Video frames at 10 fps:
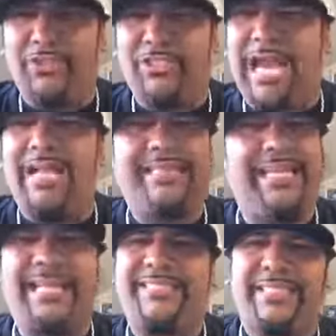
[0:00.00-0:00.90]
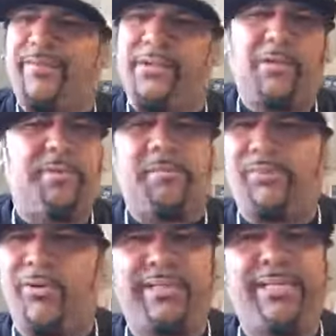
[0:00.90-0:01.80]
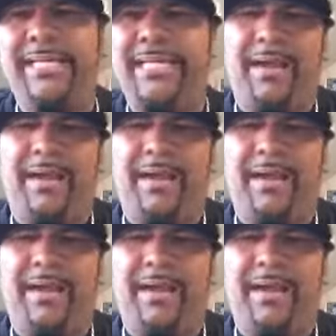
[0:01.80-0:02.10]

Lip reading: which I think that's never going to be broken.